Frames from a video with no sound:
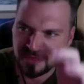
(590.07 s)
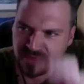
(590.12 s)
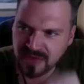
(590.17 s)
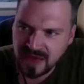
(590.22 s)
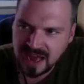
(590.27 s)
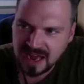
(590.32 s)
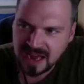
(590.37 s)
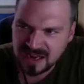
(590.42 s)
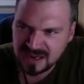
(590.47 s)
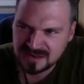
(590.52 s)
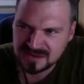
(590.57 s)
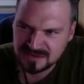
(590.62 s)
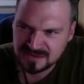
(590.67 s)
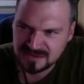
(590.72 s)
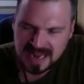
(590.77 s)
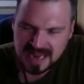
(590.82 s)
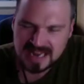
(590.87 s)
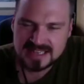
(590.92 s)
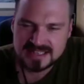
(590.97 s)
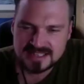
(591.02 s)
that
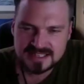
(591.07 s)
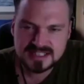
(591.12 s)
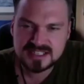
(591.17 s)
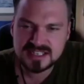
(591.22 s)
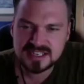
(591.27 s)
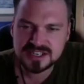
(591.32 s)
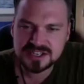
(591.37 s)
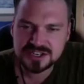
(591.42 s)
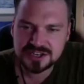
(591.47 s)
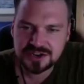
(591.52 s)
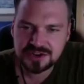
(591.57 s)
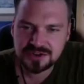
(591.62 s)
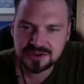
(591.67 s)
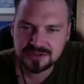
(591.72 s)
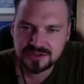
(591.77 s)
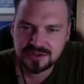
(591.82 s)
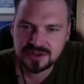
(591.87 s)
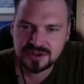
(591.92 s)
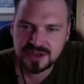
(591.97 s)
entity knew